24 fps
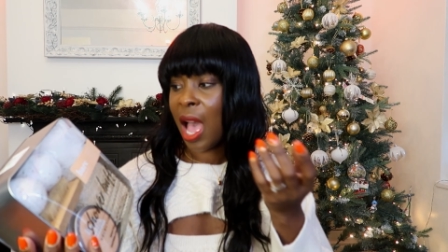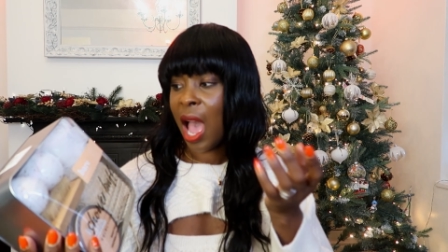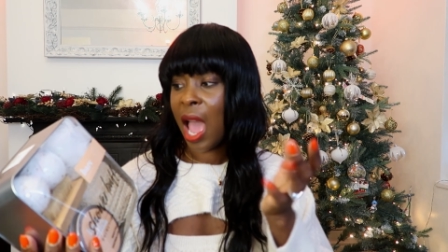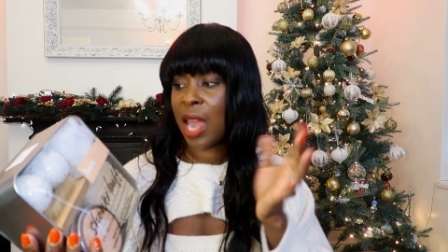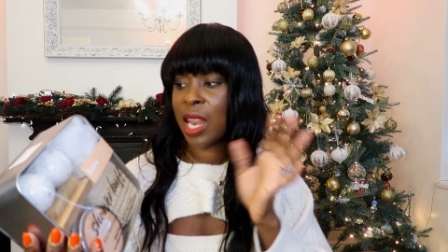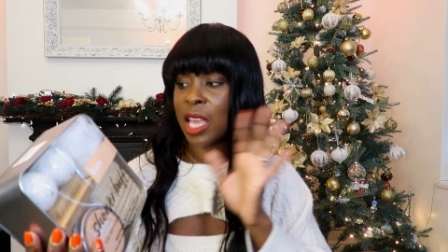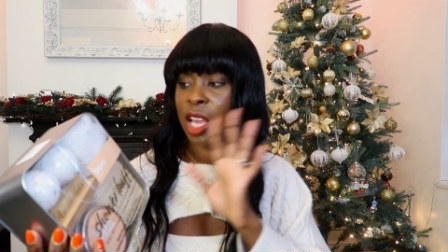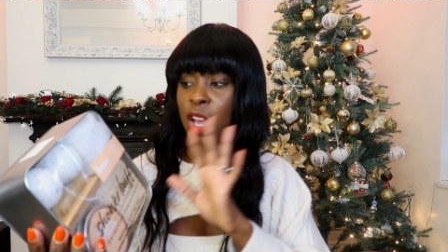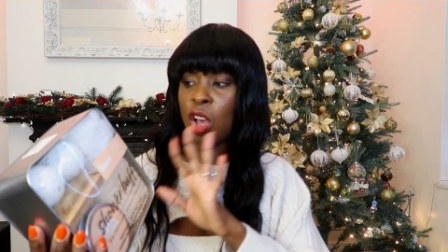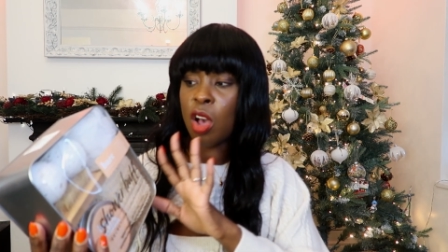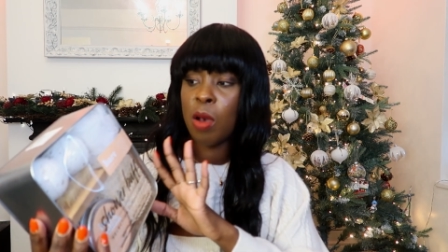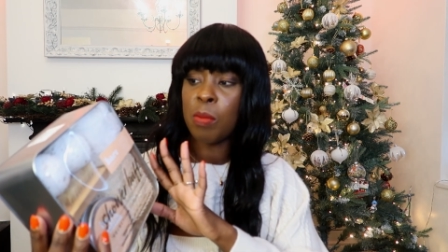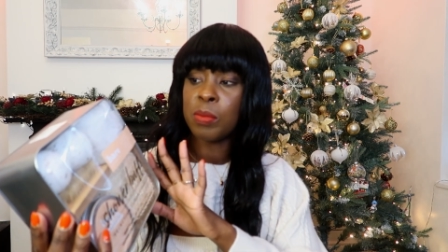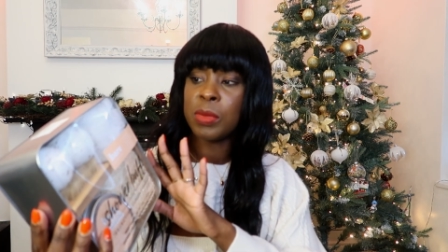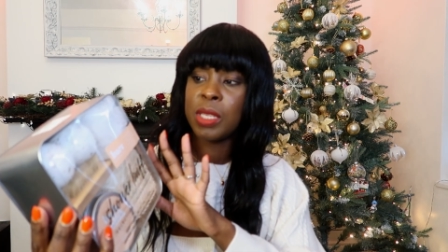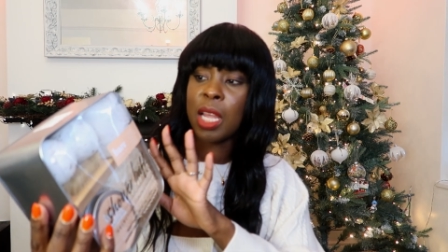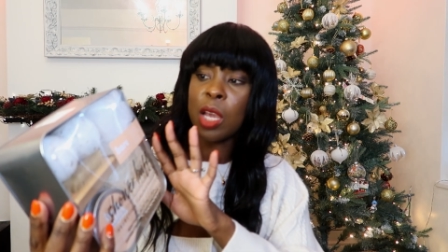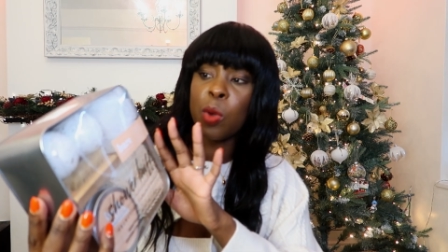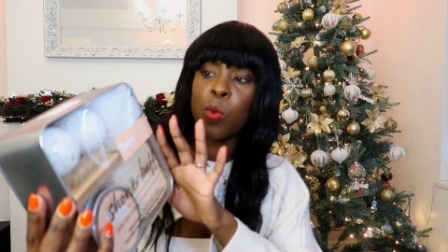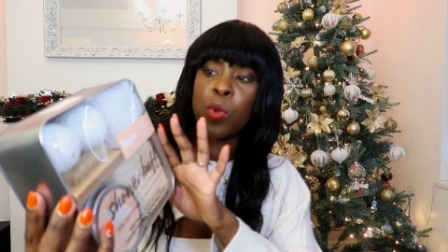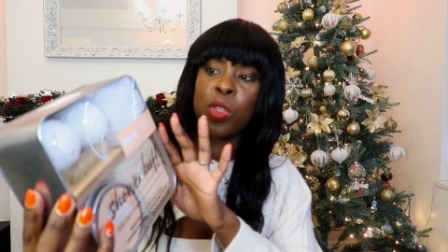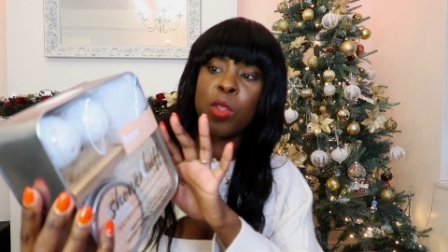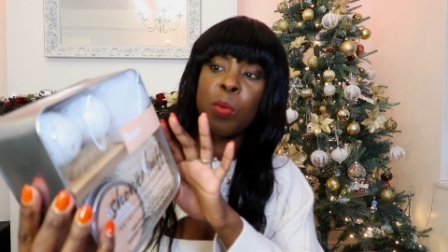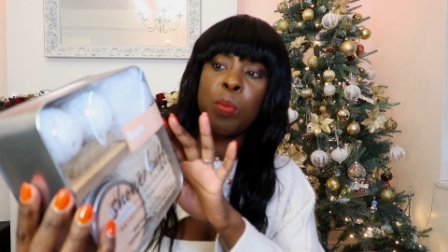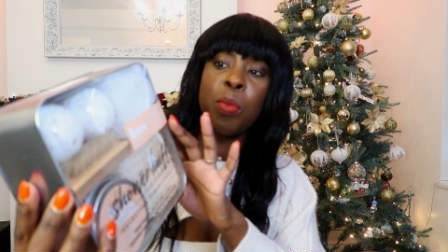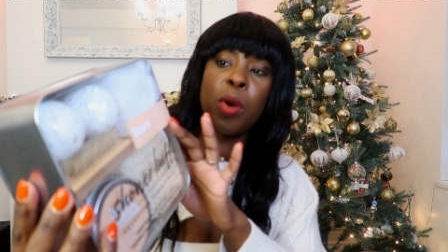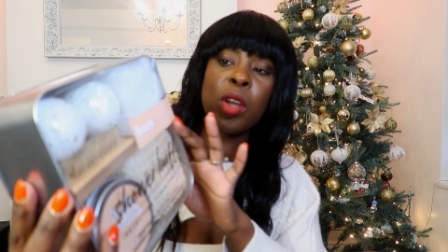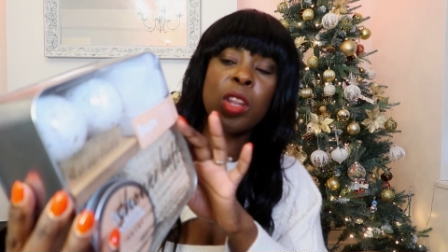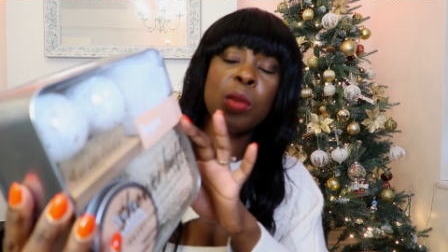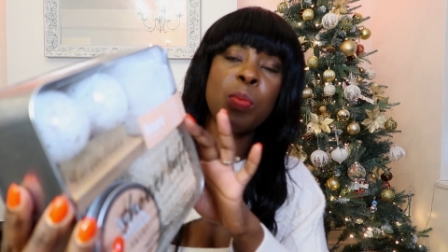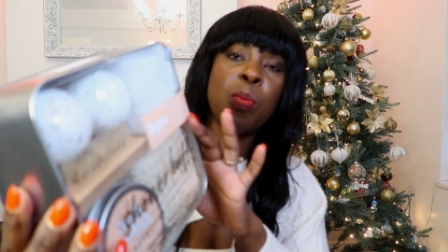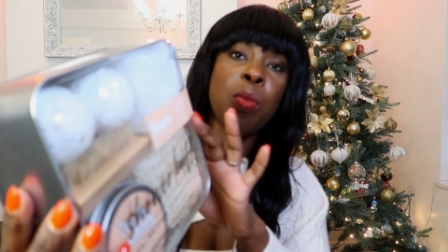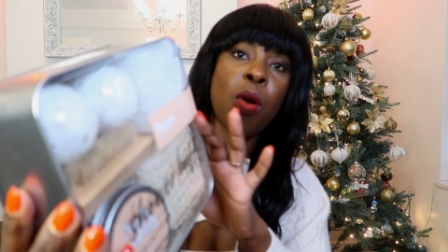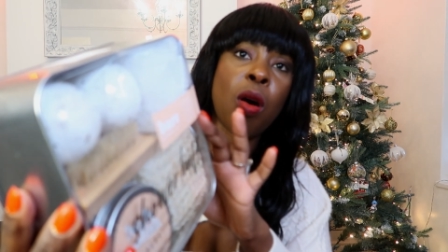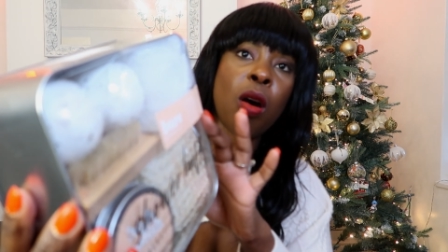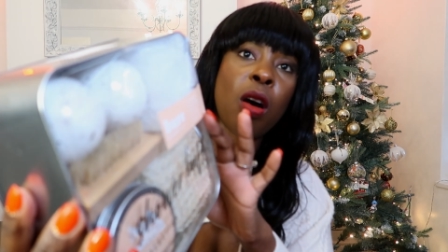and it comes like with the
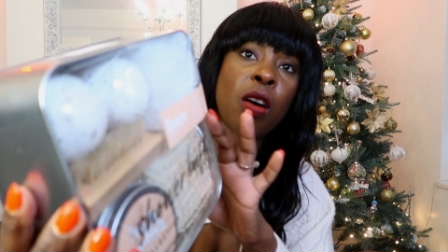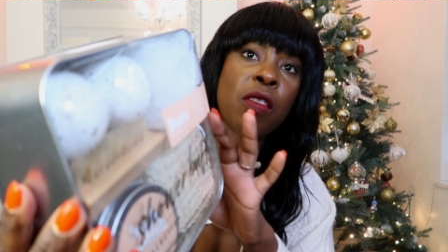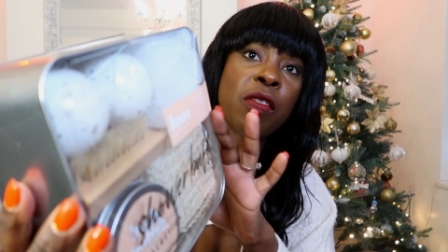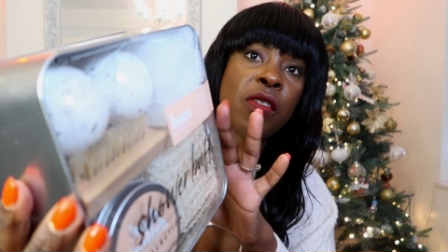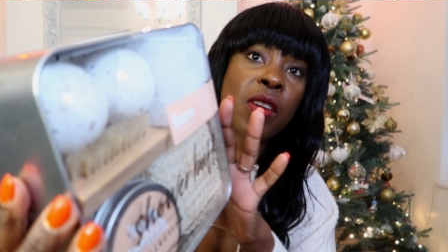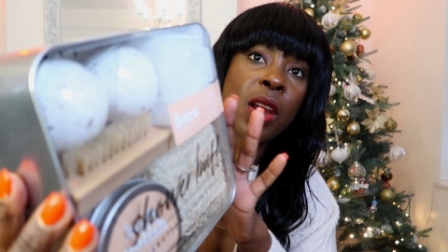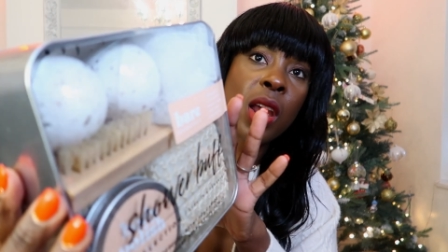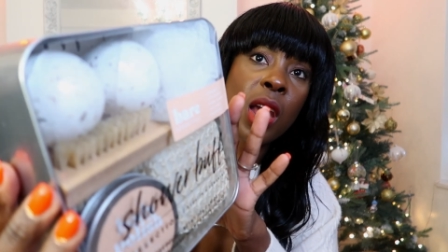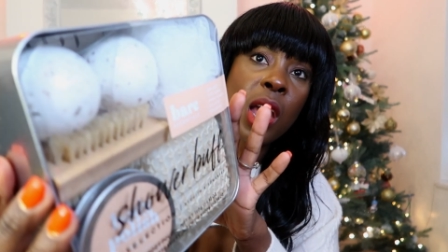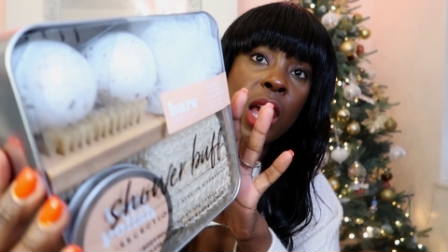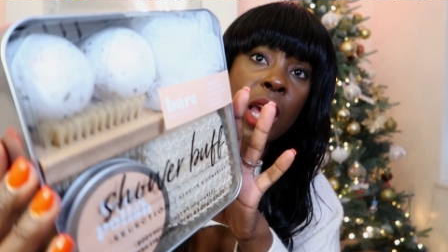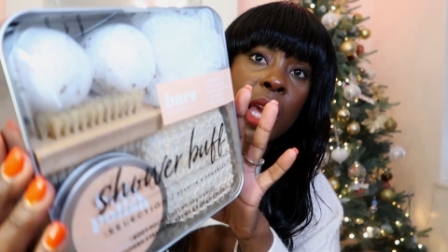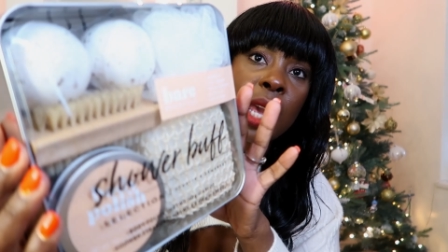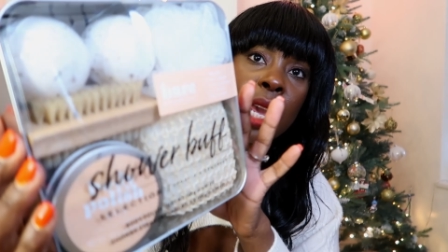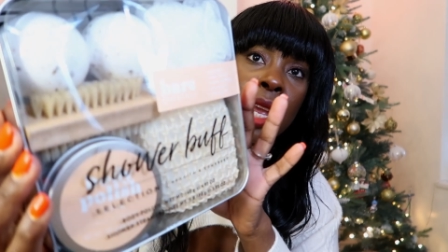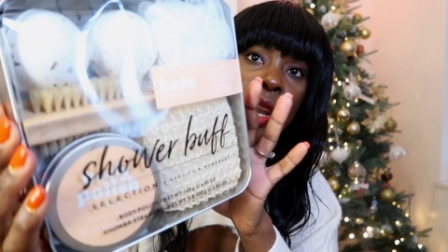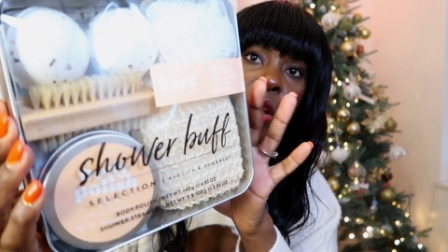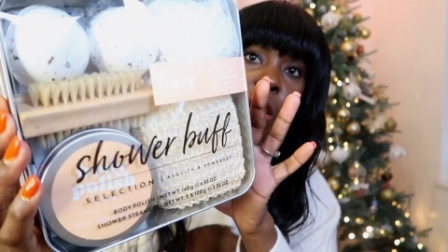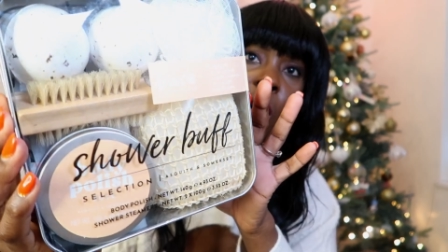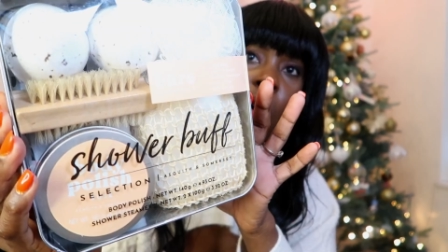body puff it